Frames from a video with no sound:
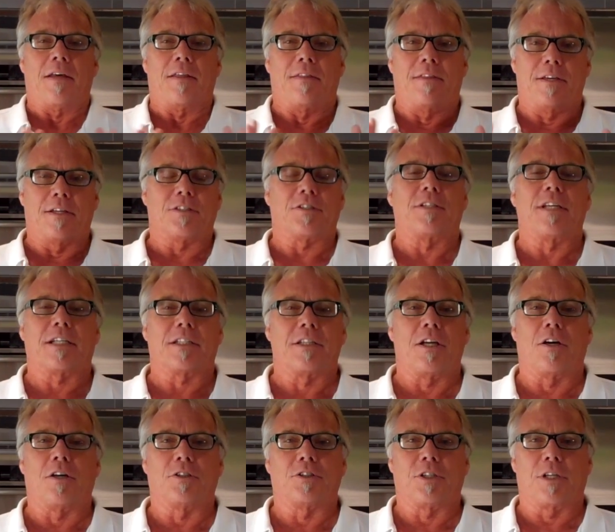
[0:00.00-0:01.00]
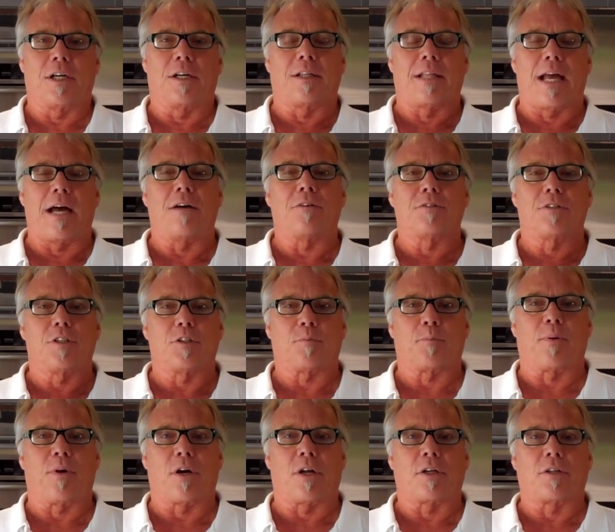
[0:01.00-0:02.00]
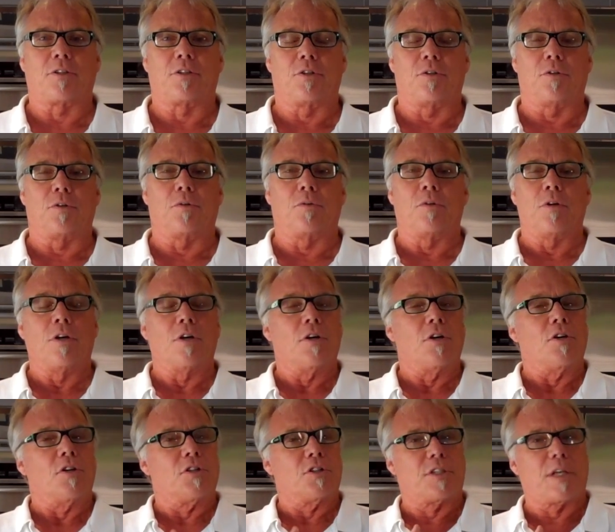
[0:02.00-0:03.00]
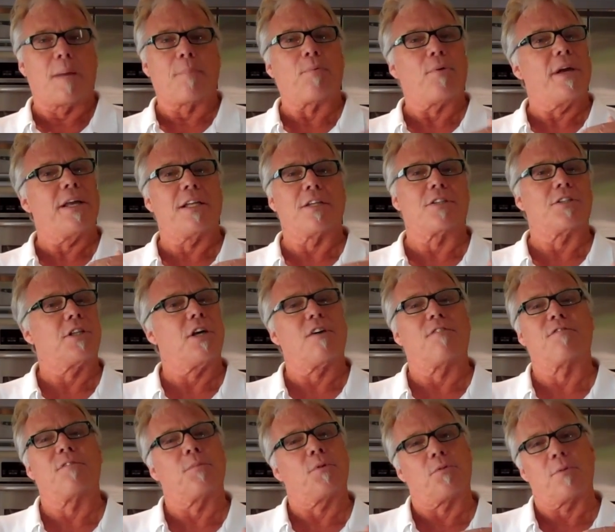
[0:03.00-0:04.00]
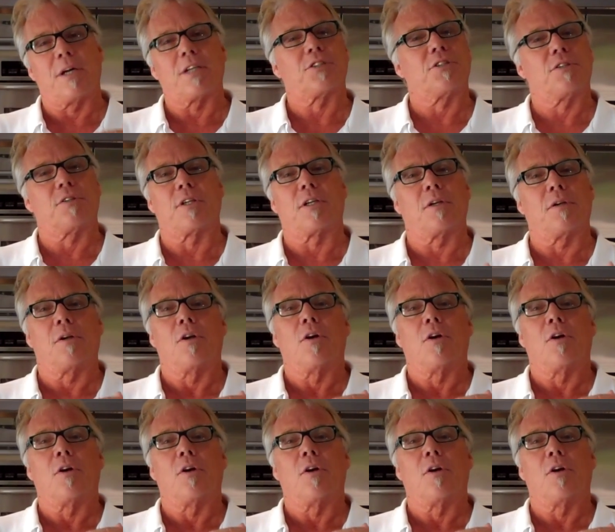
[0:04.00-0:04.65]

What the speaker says: This technology allows this product to separate itself from the rest of the